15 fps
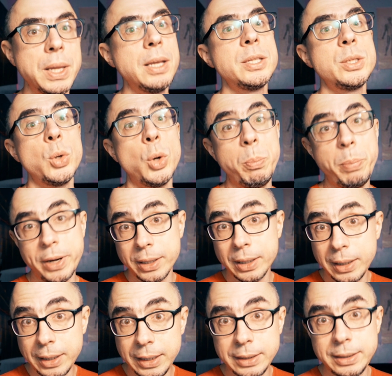So
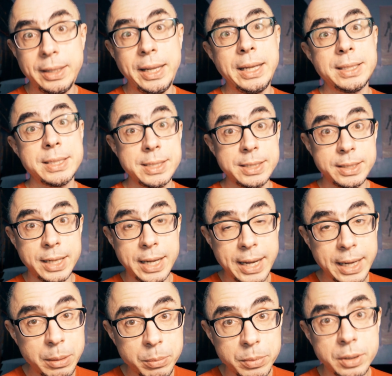apparently it takes
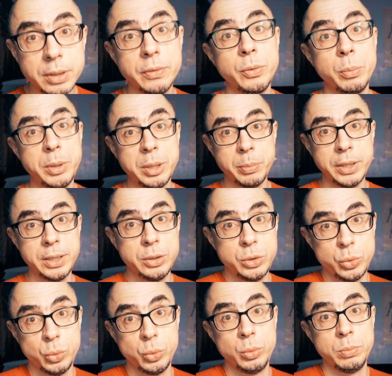time for berberine
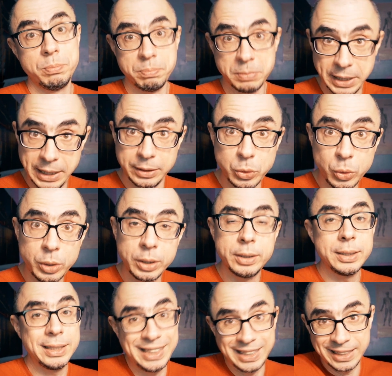to get
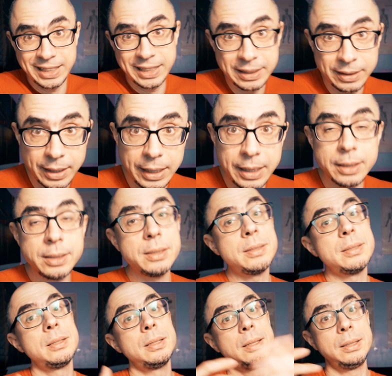on, kick in,
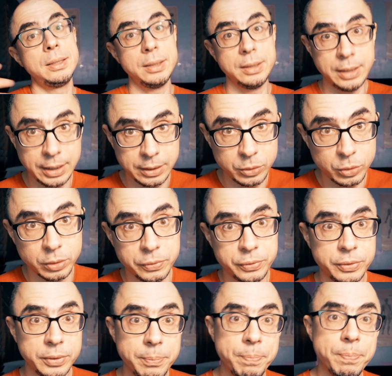and get
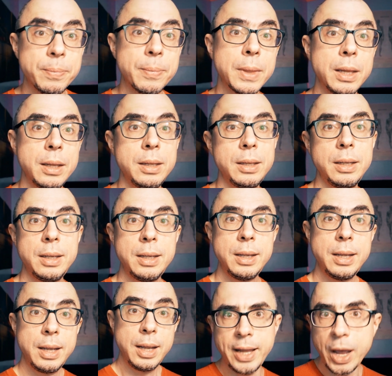off.
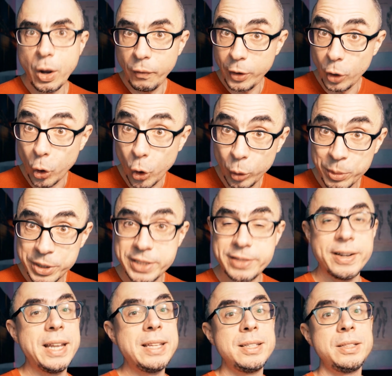And now we're almost
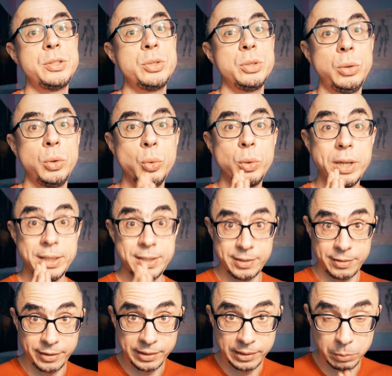ready to look at the
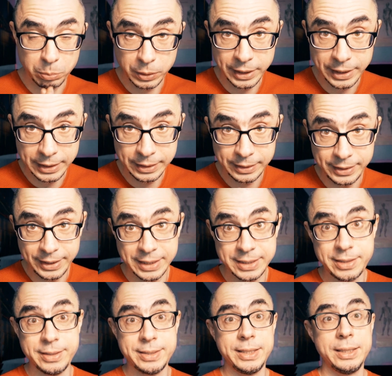real blood
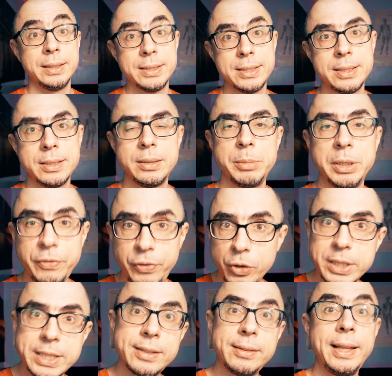test results. But
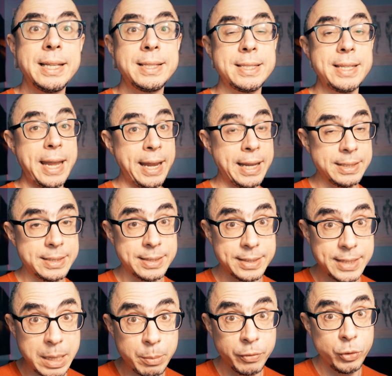first, let's answer
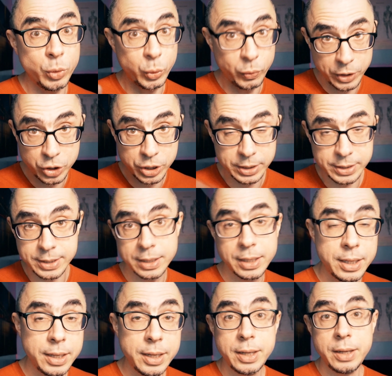some of your questions
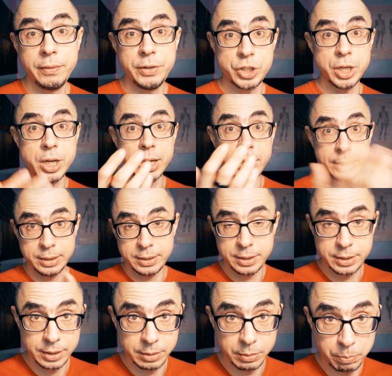which
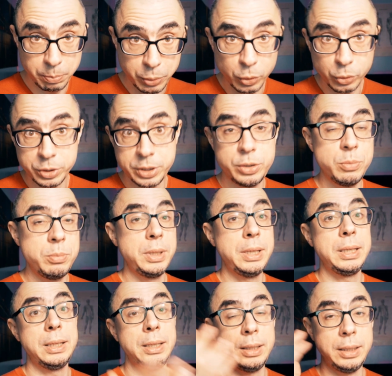got posed to
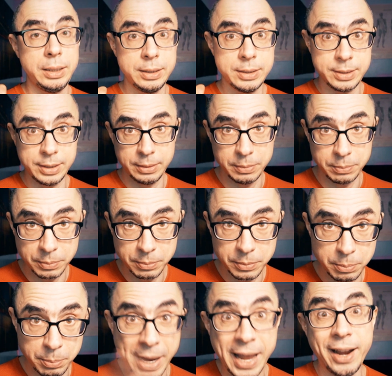me in the
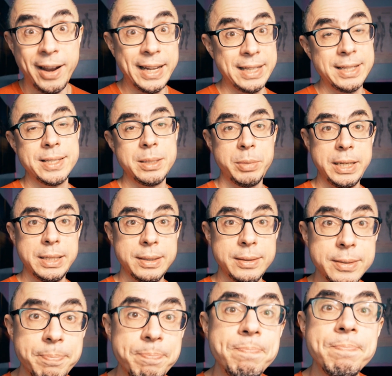biohacking
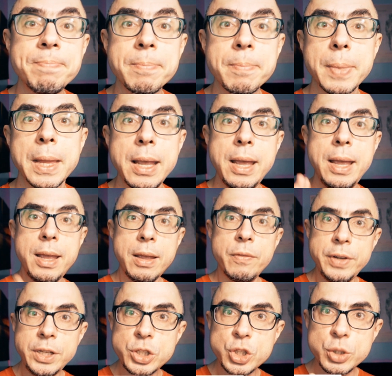subreddit.
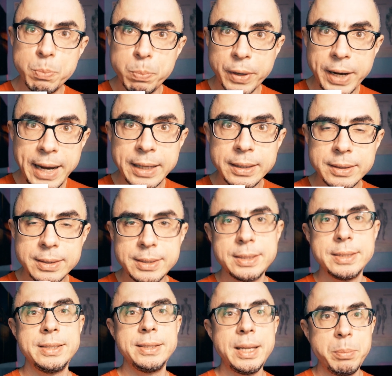Which brand
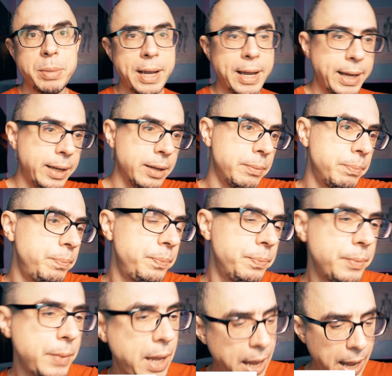did I buy?
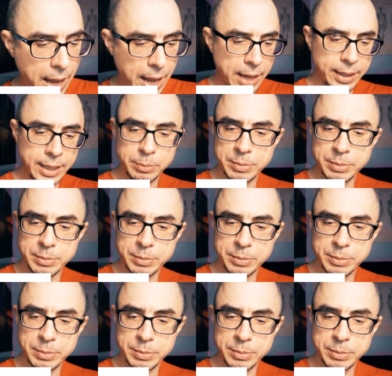I got